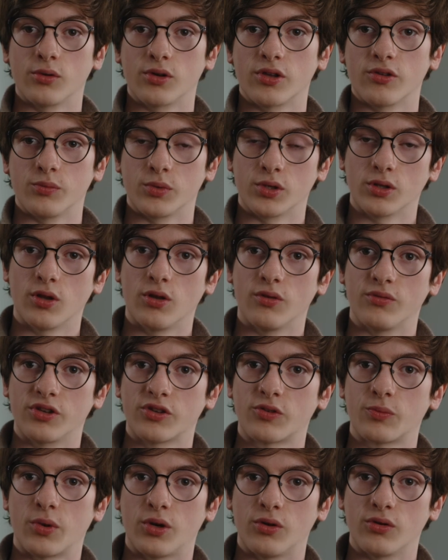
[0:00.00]
will give me a lot of
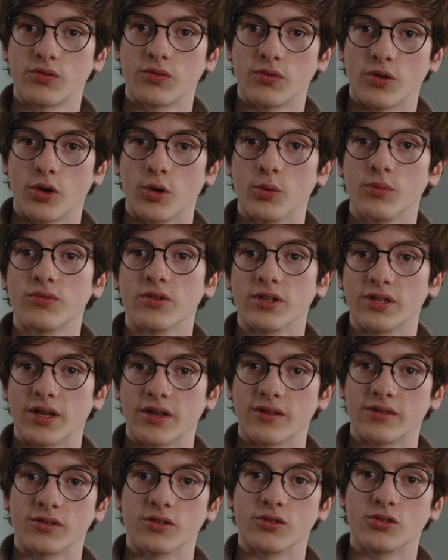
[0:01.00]
experience for hopefully
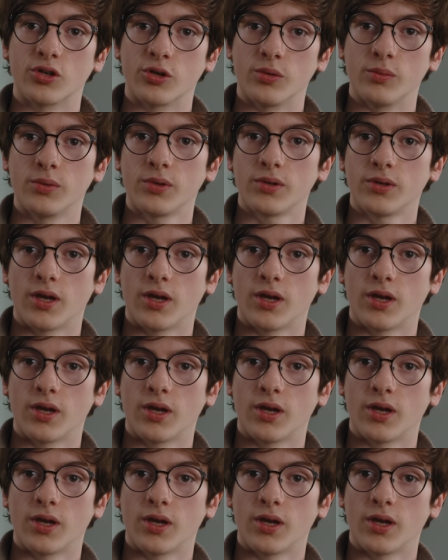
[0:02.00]
getting a job